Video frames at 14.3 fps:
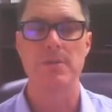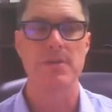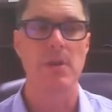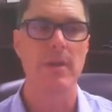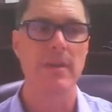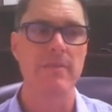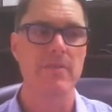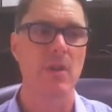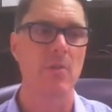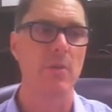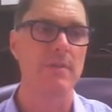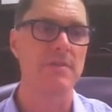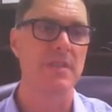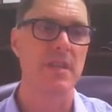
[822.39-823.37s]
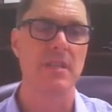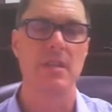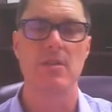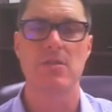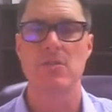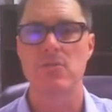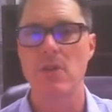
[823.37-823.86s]
So even though we've seen the
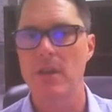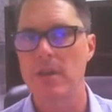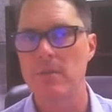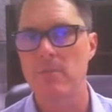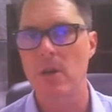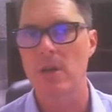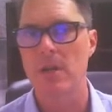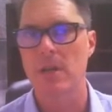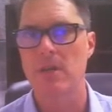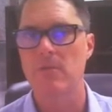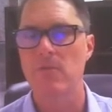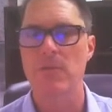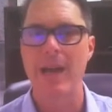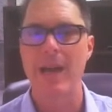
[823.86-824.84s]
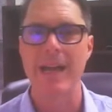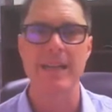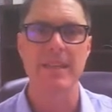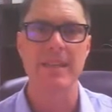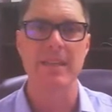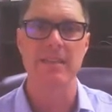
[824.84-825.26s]
Australian market rally,